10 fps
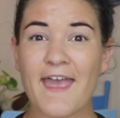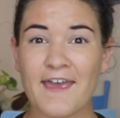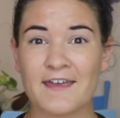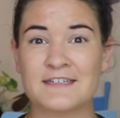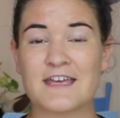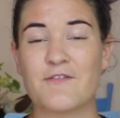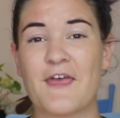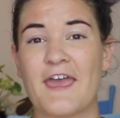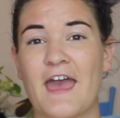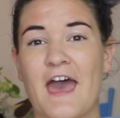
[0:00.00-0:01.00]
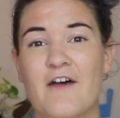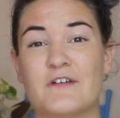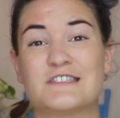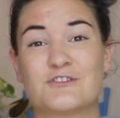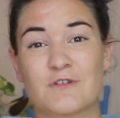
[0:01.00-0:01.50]
and they have
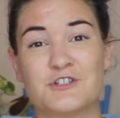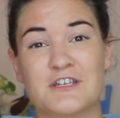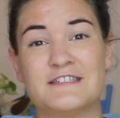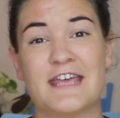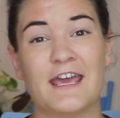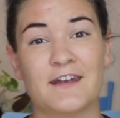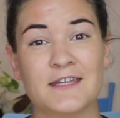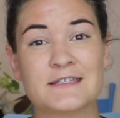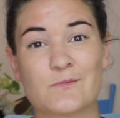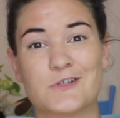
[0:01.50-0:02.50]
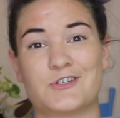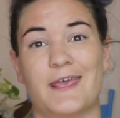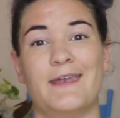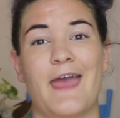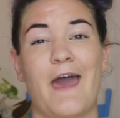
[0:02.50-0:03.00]
astringent tannins which
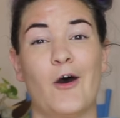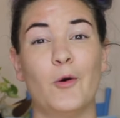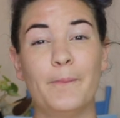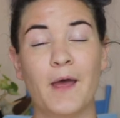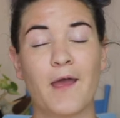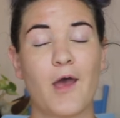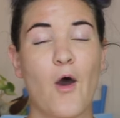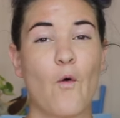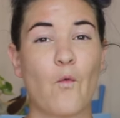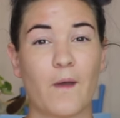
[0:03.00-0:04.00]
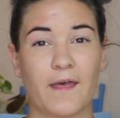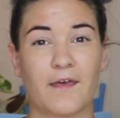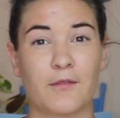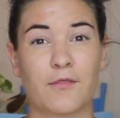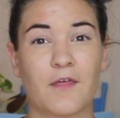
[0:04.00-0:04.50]
can help
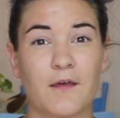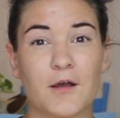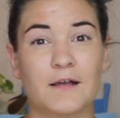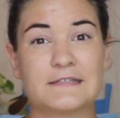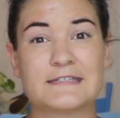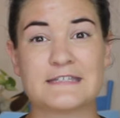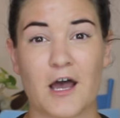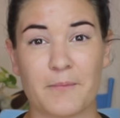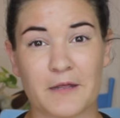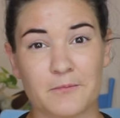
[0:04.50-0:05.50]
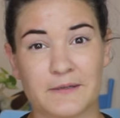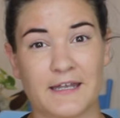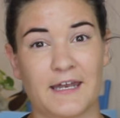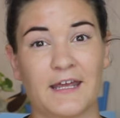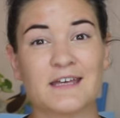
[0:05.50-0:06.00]
with stopping
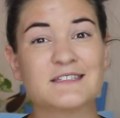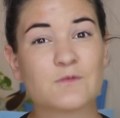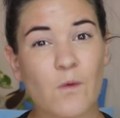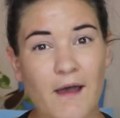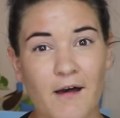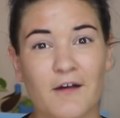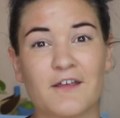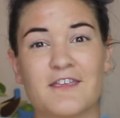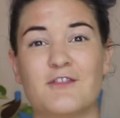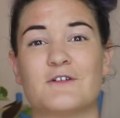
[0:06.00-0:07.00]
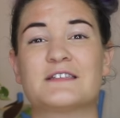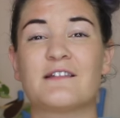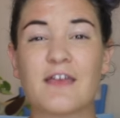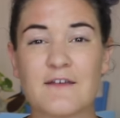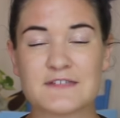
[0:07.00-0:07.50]
bleeding as well. Those
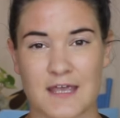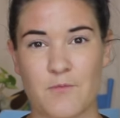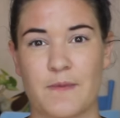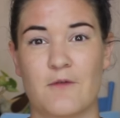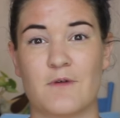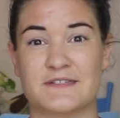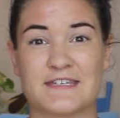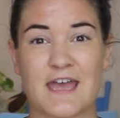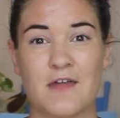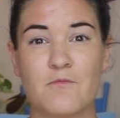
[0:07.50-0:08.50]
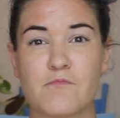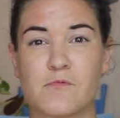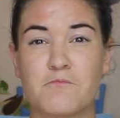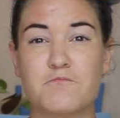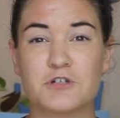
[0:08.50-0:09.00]
leaves can be once
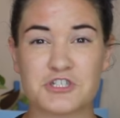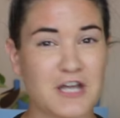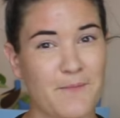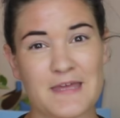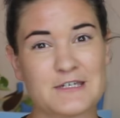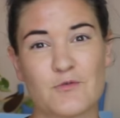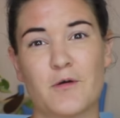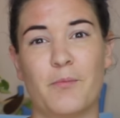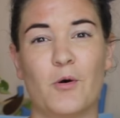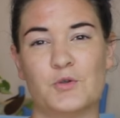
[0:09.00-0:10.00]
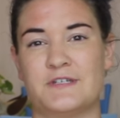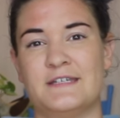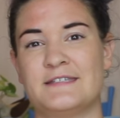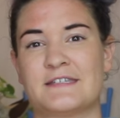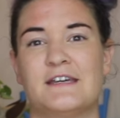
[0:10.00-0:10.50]
again mushed up into a
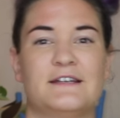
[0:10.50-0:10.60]
poultice